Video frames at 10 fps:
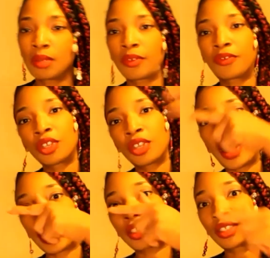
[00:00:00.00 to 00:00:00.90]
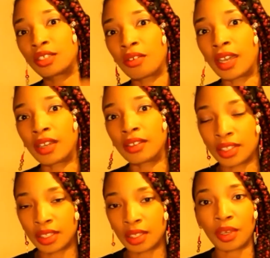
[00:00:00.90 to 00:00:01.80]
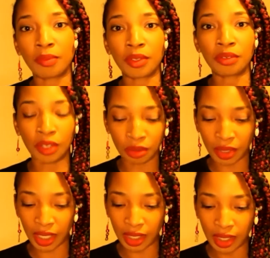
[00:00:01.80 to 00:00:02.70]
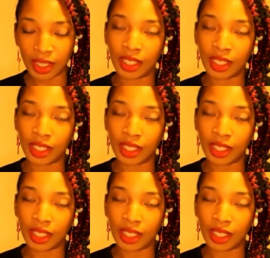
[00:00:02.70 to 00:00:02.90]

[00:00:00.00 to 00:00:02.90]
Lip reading: before you actually go out into the public roadway